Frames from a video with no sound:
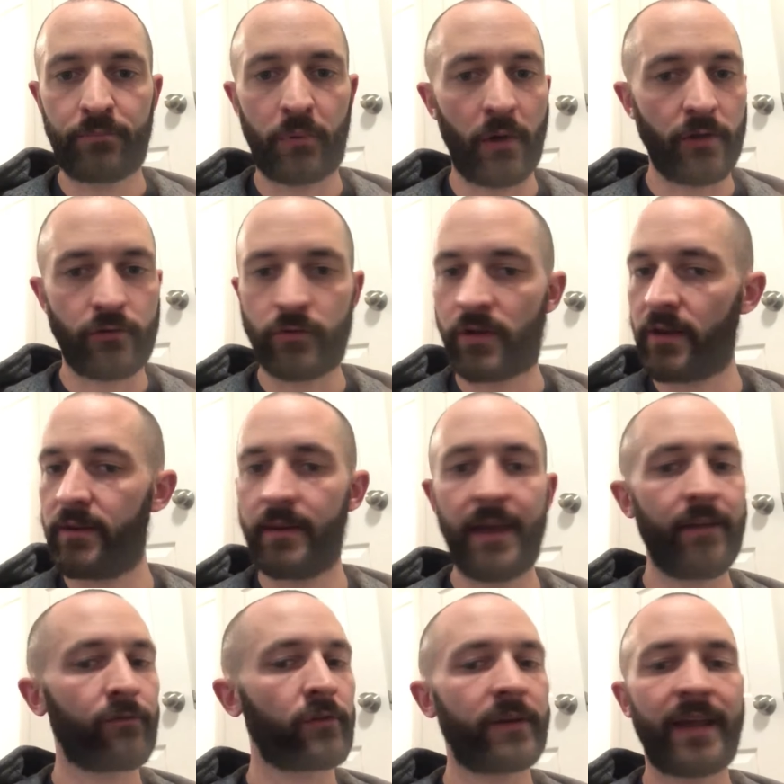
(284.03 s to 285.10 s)
But you can
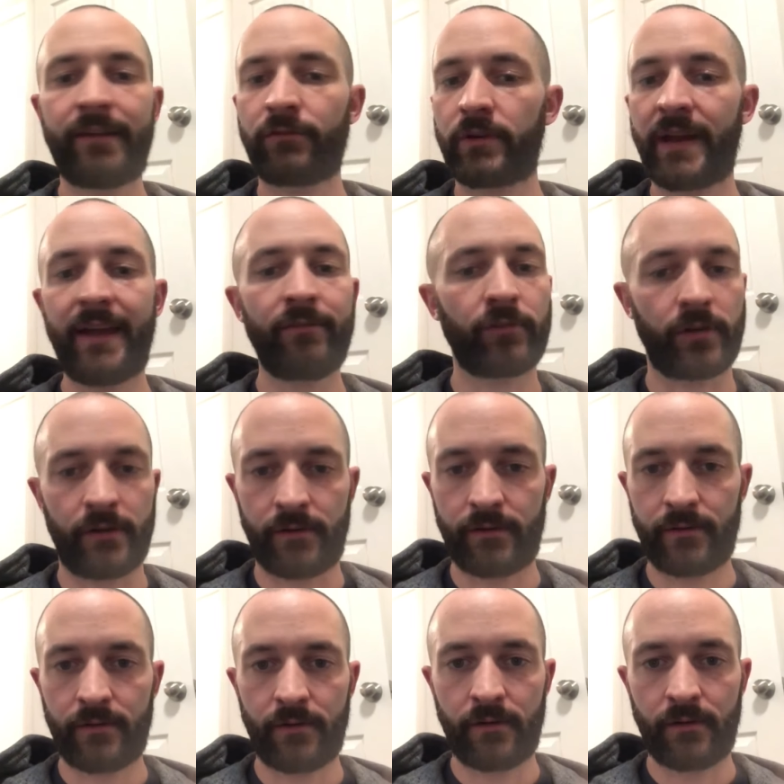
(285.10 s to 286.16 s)
never, never, never
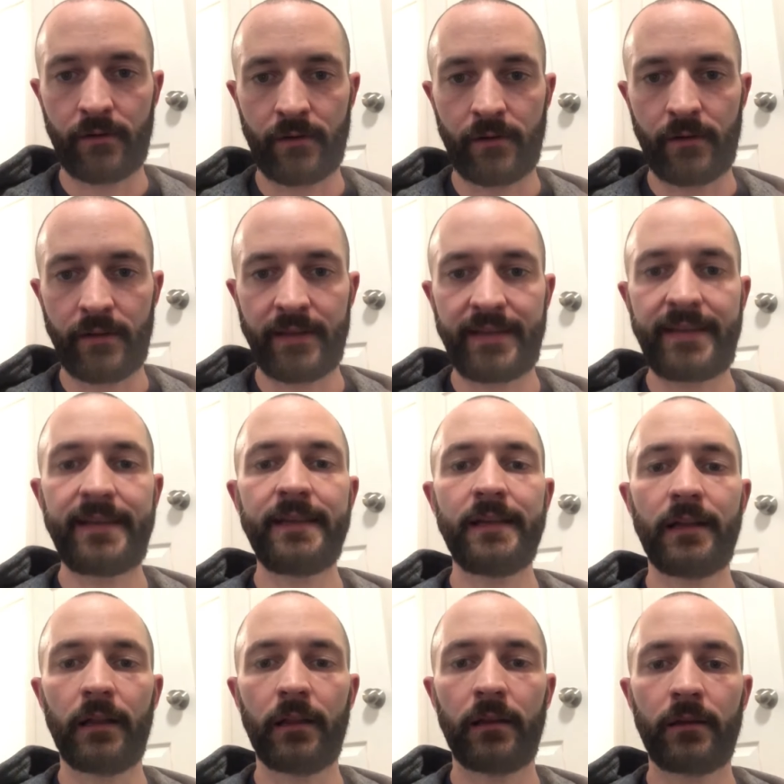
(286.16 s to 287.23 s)

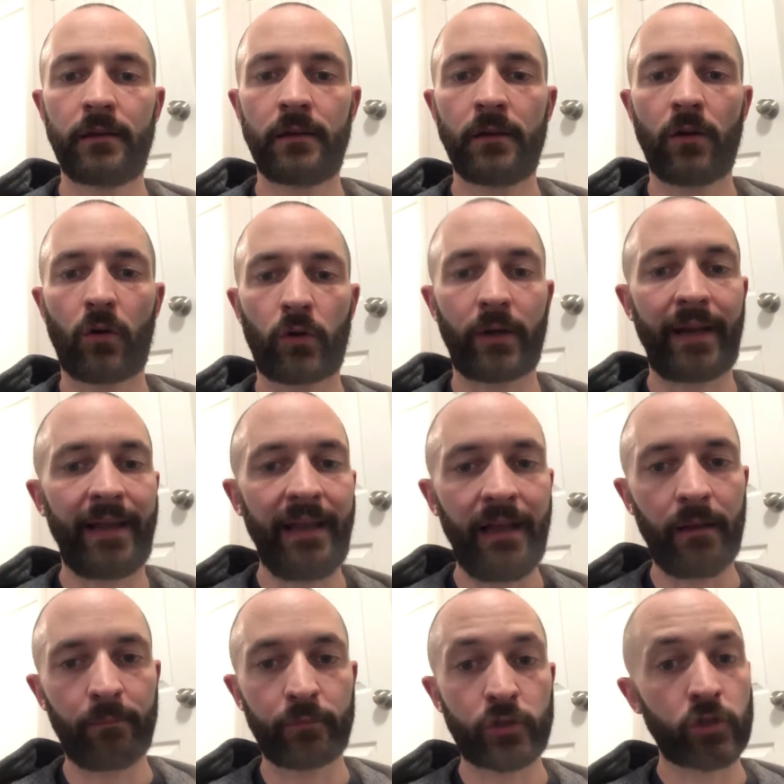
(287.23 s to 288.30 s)
heal or
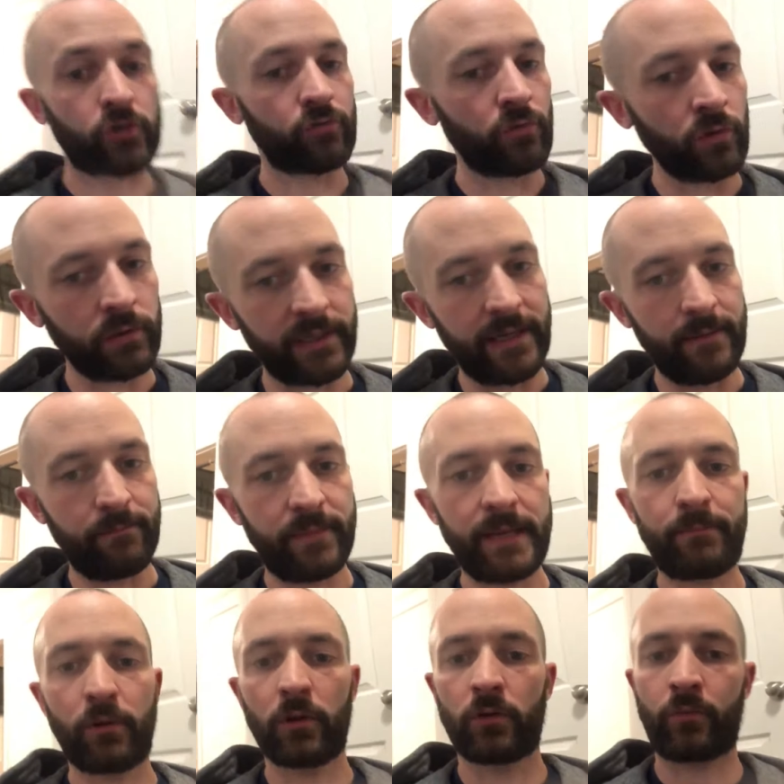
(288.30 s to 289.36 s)
help truly
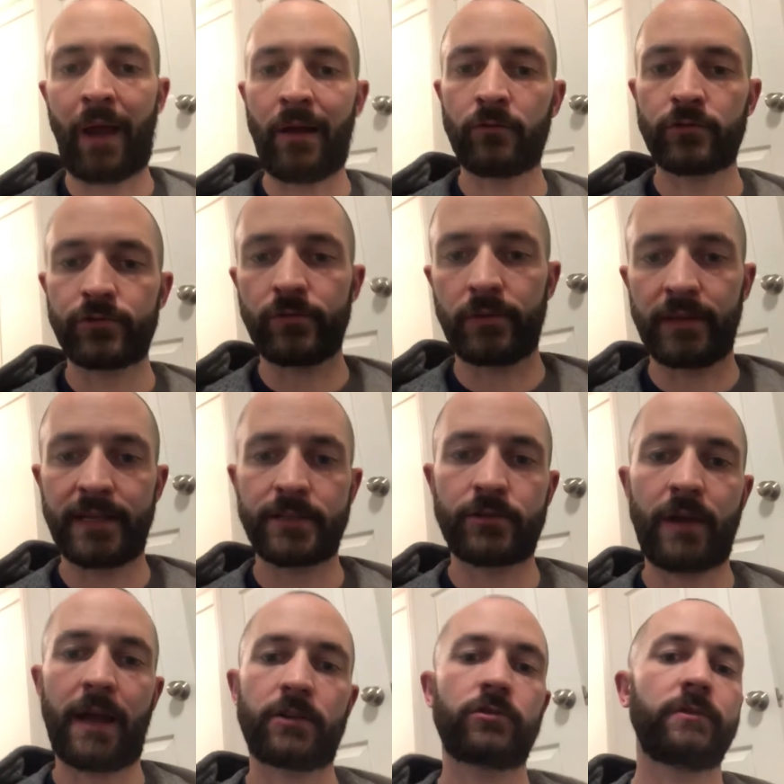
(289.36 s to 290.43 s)
people around you unless
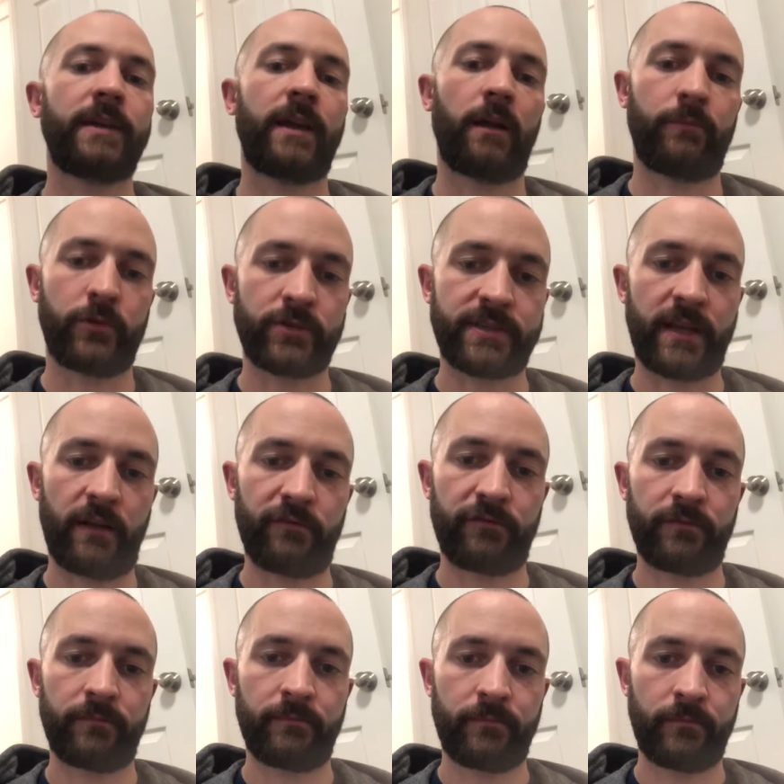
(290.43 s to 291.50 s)
you actually help yourself.